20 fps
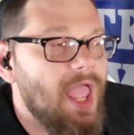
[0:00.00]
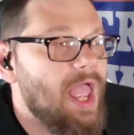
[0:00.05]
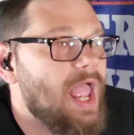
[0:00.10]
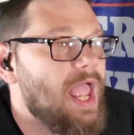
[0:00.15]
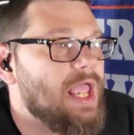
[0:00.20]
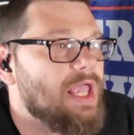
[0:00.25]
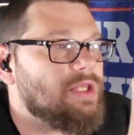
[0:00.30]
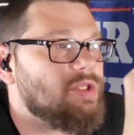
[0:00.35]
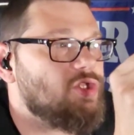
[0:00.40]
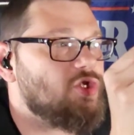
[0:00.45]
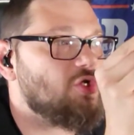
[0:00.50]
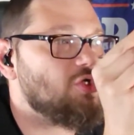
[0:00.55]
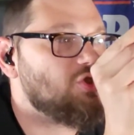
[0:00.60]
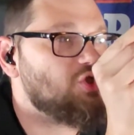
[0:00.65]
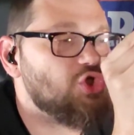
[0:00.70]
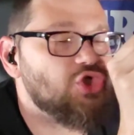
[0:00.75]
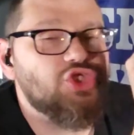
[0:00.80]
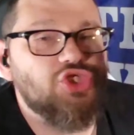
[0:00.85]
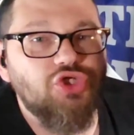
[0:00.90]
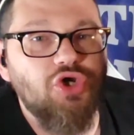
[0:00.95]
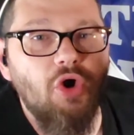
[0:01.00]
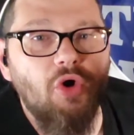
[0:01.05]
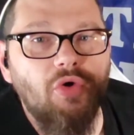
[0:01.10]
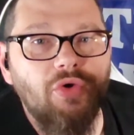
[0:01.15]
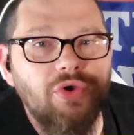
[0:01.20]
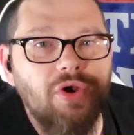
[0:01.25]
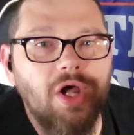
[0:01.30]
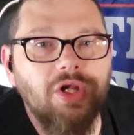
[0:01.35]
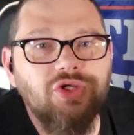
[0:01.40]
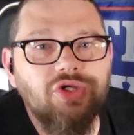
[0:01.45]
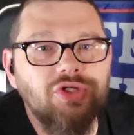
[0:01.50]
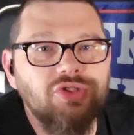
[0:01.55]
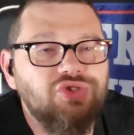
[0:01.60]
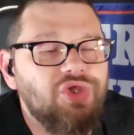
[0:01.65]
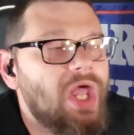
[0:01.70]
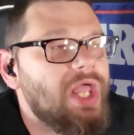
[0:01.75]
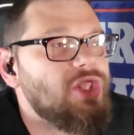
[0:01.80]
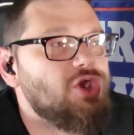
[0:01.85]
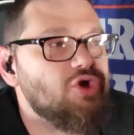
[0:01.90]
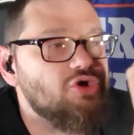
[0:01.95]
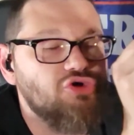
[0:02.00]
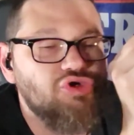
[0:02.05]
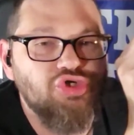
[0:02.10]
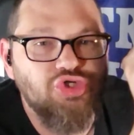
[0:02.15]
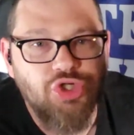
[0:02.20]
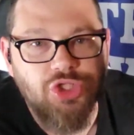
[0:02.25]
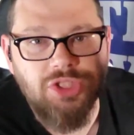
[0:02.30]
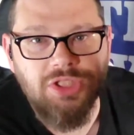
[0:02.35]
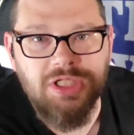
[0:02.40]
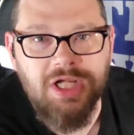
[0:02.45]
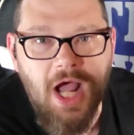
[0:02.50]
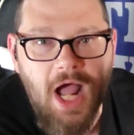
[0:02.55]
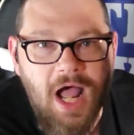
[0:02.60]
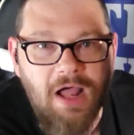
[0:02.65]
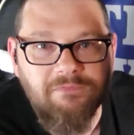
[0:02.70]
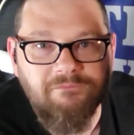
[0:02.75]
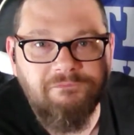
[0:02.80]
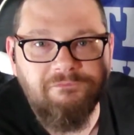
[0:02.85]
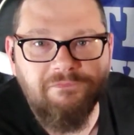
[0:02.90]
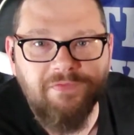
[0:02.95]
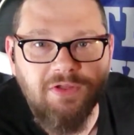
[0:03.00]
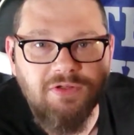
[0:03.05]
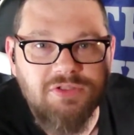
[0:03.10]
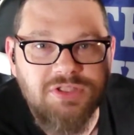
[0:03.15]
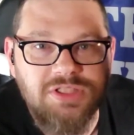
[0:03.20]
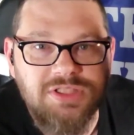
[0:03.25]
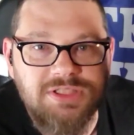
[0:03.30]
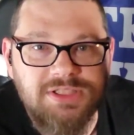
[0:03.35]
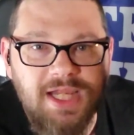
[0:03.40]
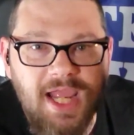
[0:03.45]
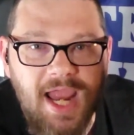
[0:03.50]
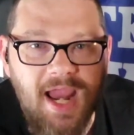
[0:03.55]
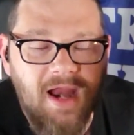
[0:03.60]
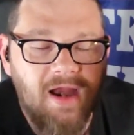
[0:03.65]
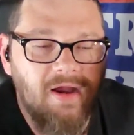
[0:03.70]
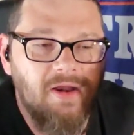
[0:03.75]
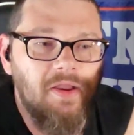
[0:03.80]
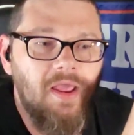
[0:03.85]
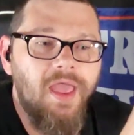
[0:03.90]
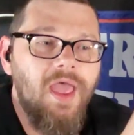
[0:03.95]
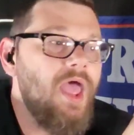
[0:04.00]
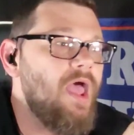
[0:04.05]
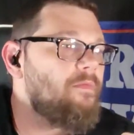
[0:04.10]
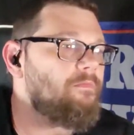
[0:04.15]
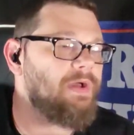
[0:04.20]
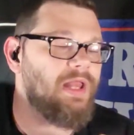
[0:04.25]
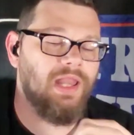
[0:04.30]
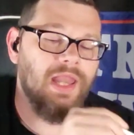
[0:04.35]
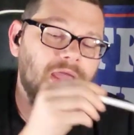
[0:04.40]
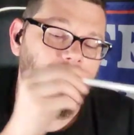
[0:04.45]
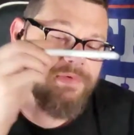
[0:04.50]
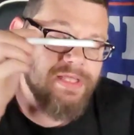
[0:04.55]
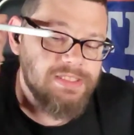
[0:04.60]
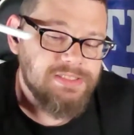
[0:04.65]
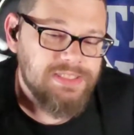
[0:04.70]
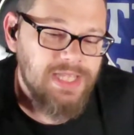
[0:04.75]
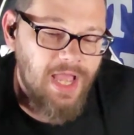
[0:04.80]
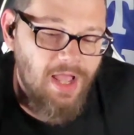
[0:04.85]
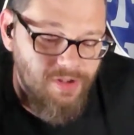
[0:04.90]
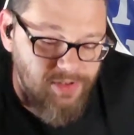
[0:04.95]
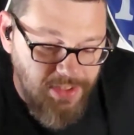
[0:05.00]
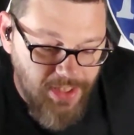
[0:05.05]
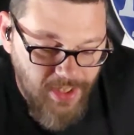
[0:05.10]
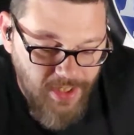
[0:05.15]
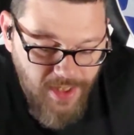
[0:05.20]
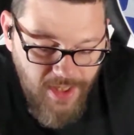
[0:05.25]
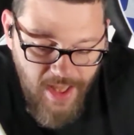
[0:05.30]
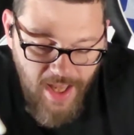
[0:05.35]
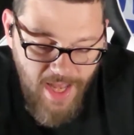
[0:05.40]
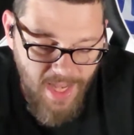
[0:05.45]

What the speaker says: and you're just going on your day, you should not feel scared. But let me tell you,